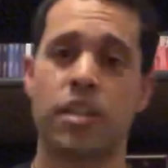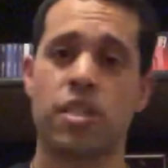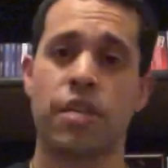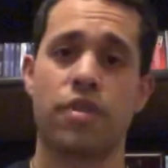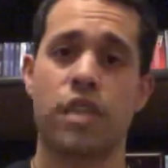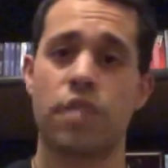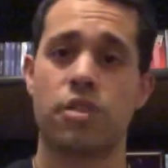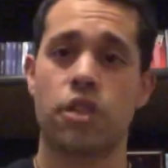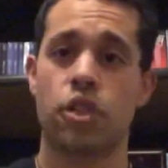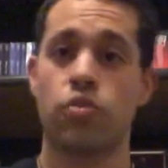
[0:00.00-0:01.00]
is leaving the
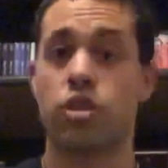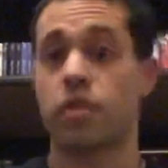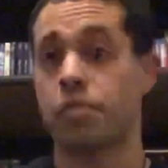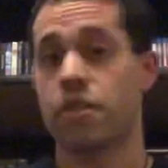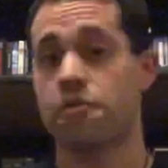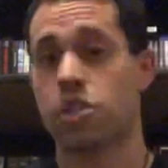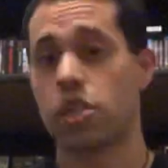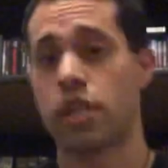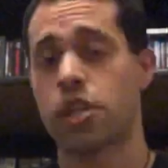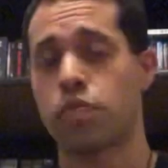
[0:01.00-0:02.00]
MCU, which might be
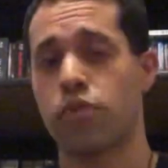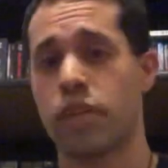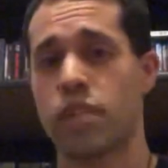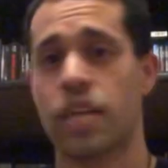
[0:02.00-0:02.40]
official at this point?